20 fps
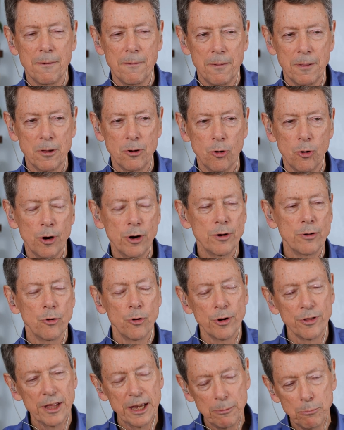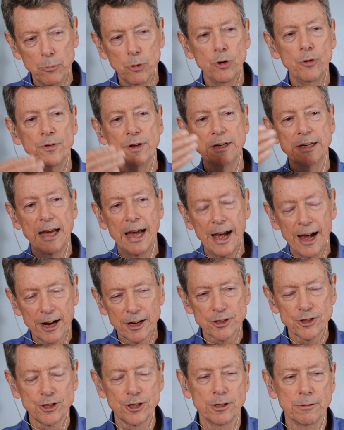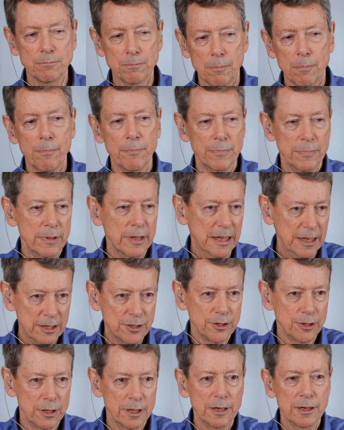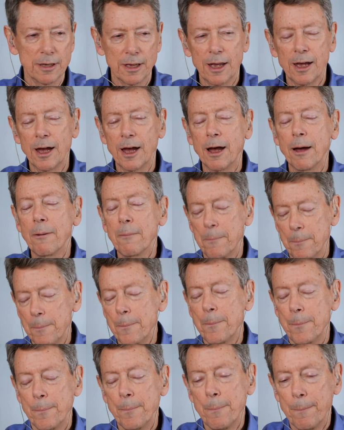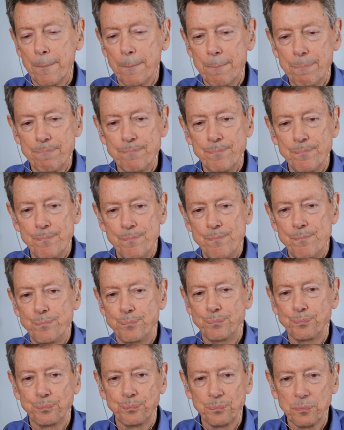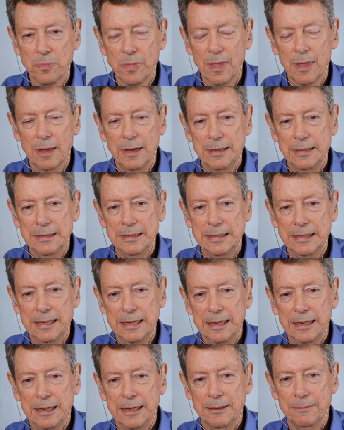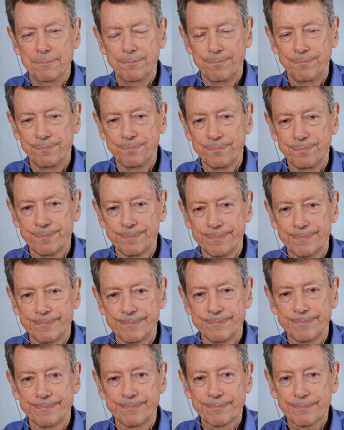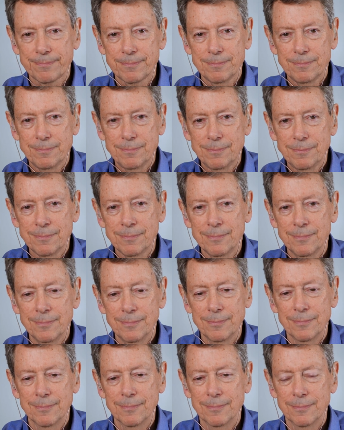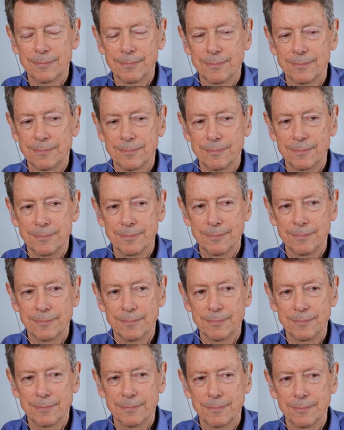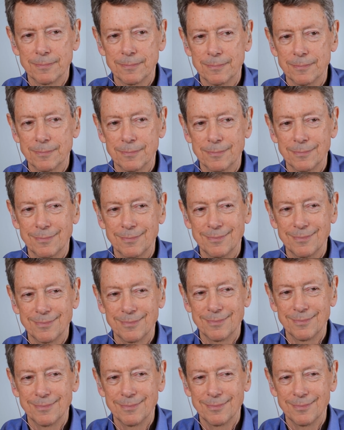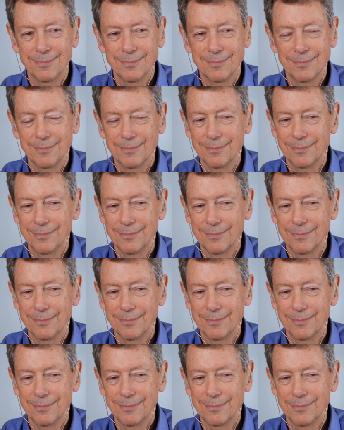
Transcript: do. Or, or they move into action. Yeah, These, they move yeah. into action. Generosity is obvious. Yeah. Um, bliss uh,